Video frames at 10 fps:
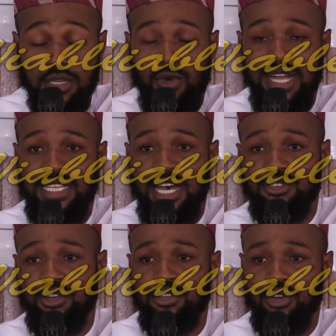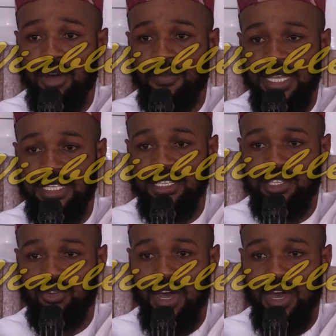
1,000 young persons to